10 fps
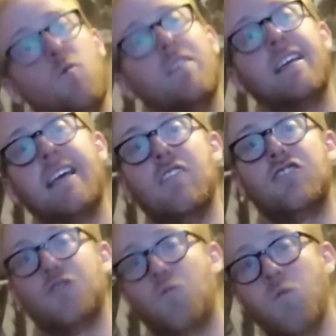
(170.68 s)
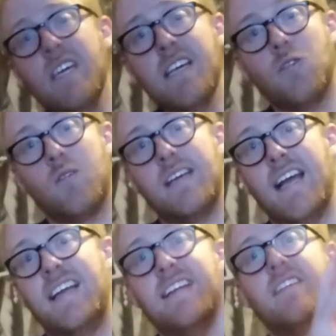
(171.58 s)
what the characters we
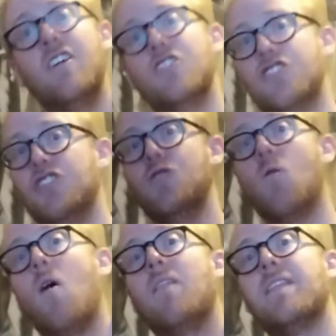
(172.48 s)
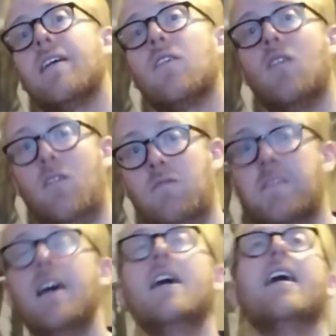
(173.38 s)
created do on their own.
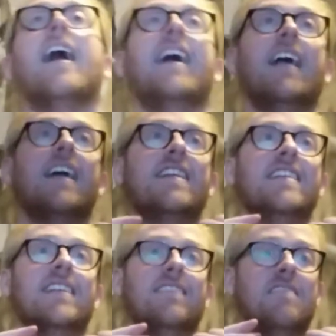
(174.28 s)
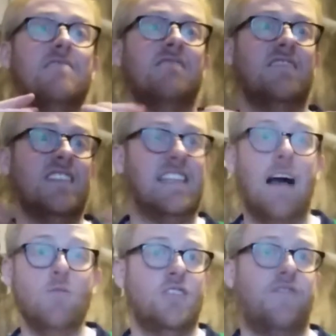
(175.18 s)
And
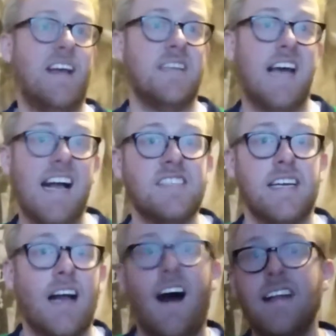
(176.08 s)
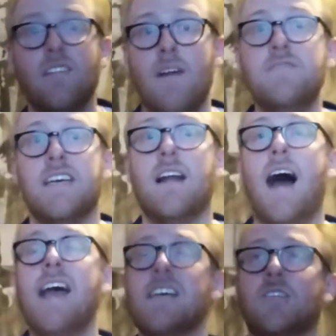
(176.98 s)
that was fantastic. I loved it.
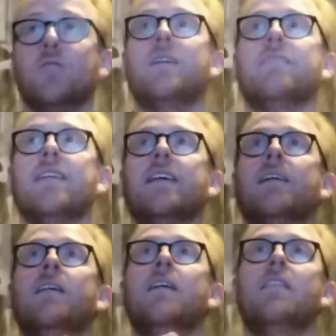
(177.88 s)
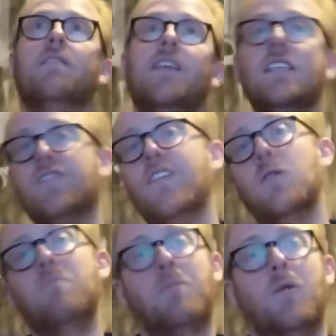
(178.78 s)
I actually think this
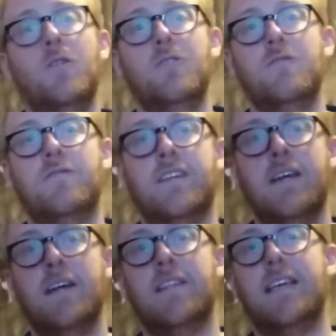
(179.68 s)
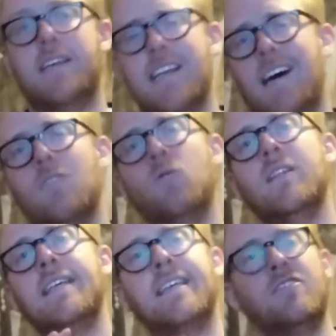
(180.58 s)
film proved that not
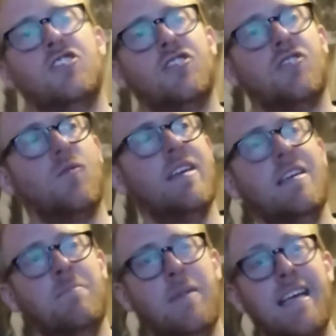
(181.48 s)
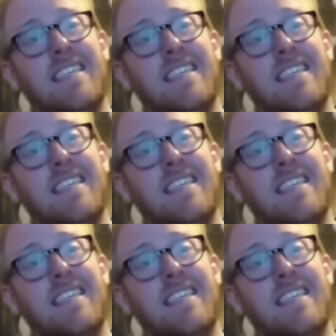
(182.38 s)
only can Scream